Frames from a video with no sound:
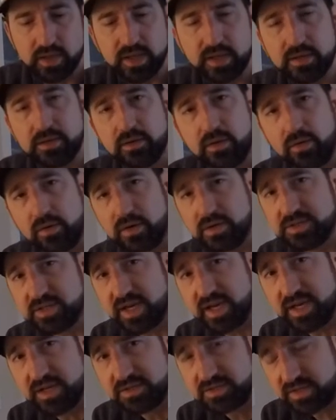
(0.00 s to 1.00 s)
and orange
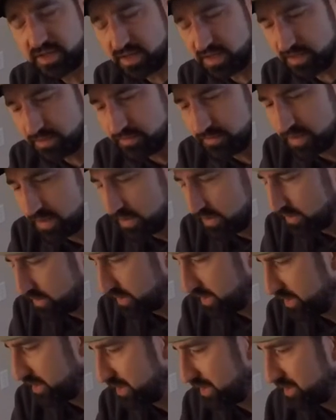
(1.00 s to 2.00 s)
antron,
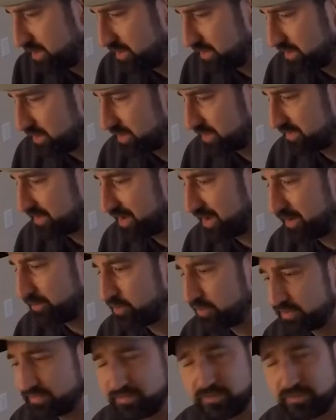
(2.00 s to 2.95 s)
and then you tie them on a